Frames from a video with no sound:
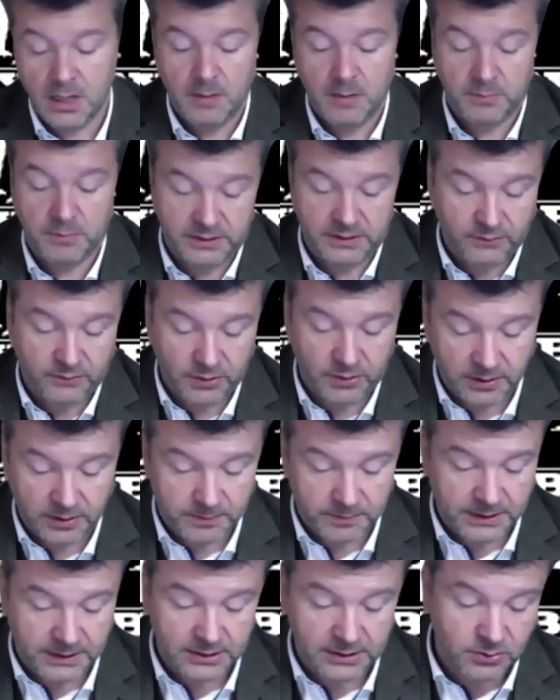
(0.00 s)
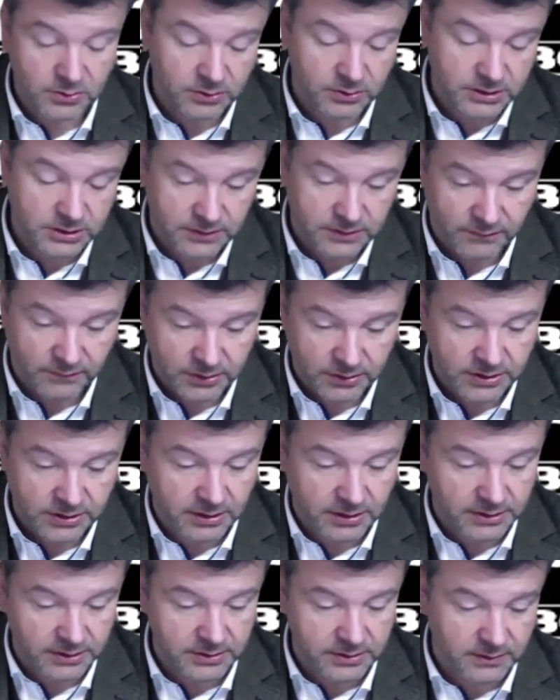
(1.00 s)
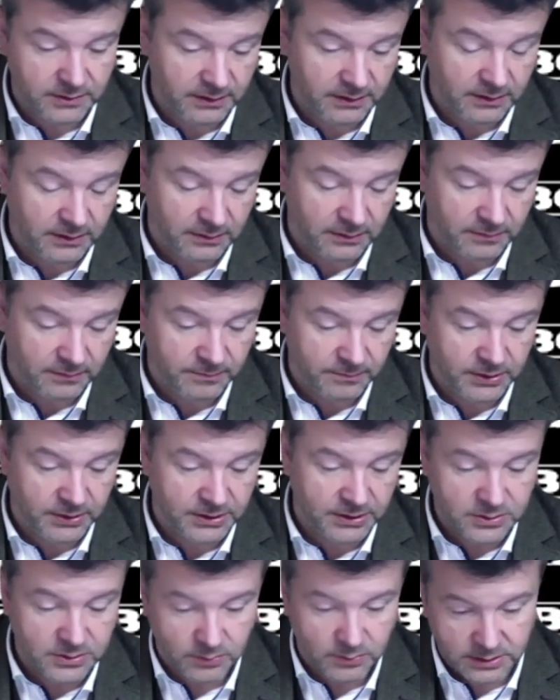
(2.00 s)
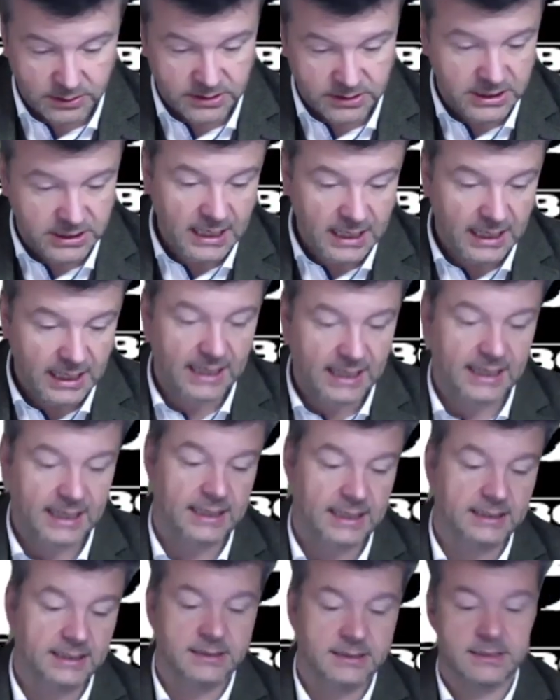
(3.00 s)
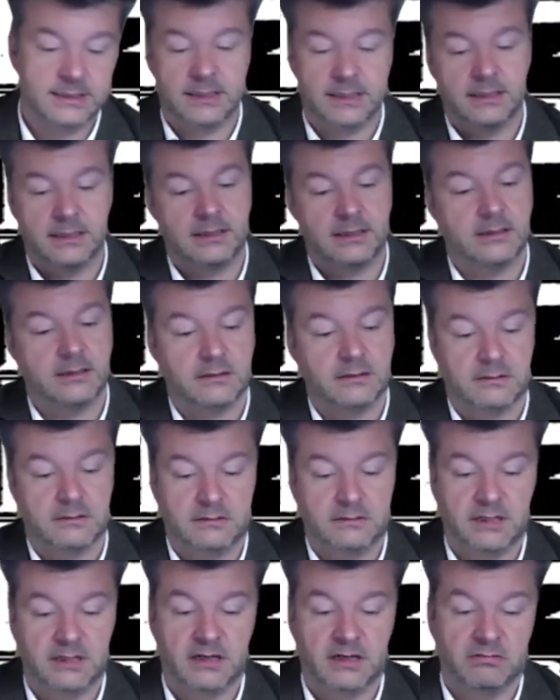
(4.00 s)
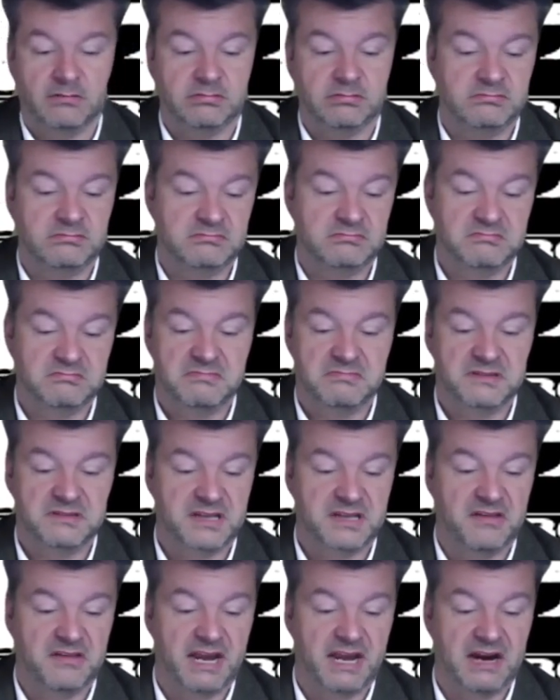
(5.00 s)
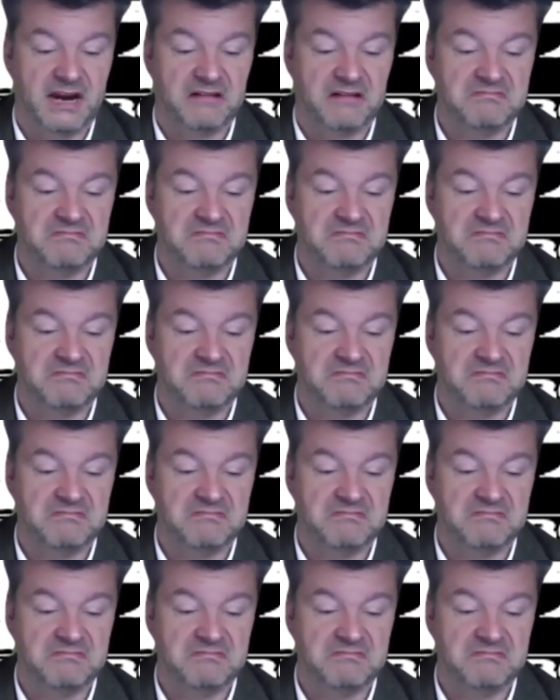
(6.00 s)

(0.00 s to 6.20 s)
But you've got your plant tokens, you've got your character, your bounty tokens, and, you know, they're there.